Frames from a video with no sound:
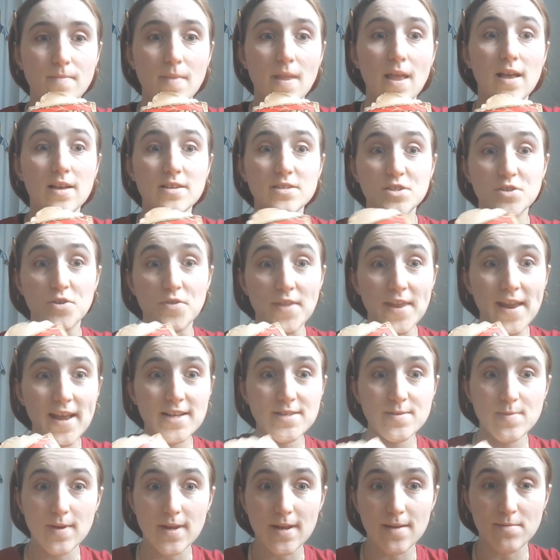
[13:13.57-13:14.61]
So the next
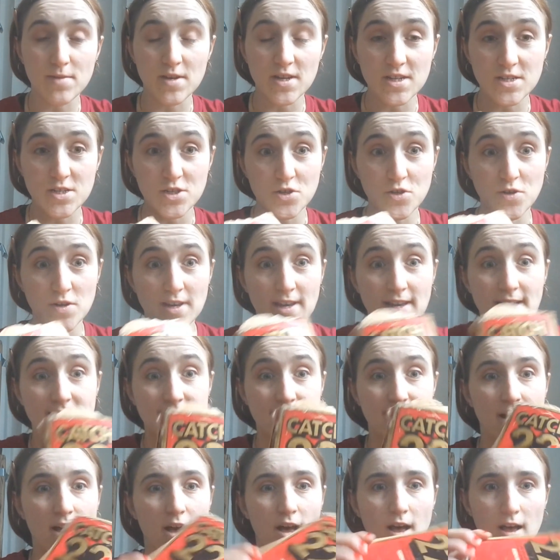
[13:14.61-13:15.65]
one I'm going to do is
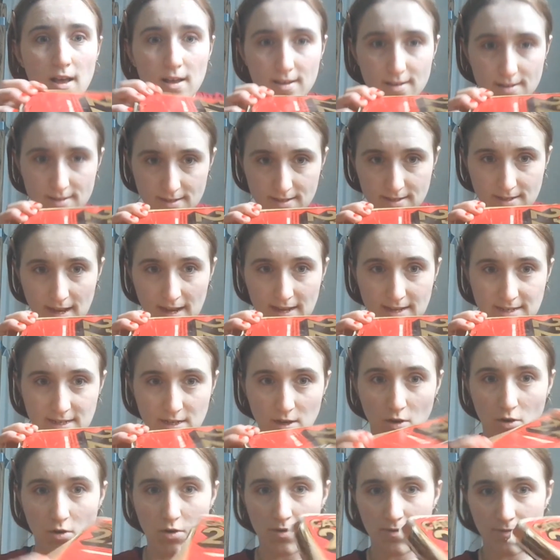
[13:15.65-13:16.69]
a
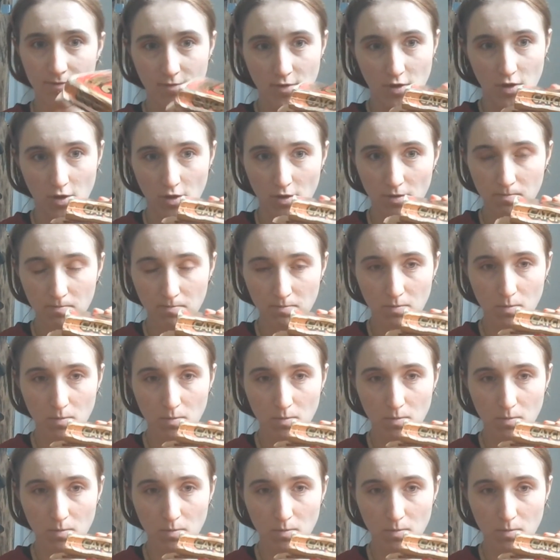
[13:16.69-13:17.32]
side-on view